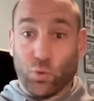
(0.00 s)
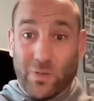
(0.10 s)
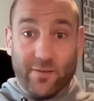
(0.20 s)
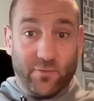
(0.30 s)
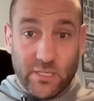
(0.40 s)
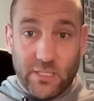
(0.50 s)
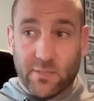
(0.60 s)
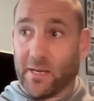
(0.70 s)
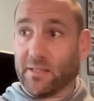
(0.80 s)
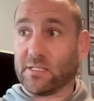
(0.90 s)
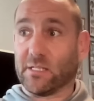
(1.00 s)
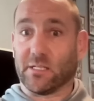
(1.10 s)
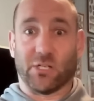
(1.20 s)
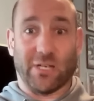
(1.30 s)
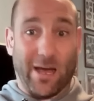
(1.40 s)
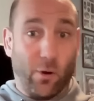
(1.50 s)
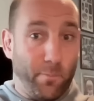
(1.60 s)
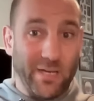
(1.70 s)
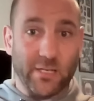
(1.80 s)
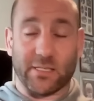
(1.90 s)
Do we even need to make this decision? How
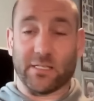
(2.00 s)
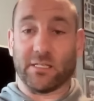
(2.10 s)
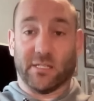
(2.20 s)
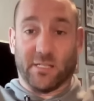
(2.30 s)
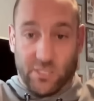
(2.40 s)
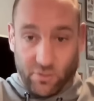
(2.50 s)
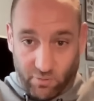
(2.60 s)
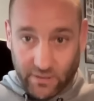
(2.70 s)
big is this decision?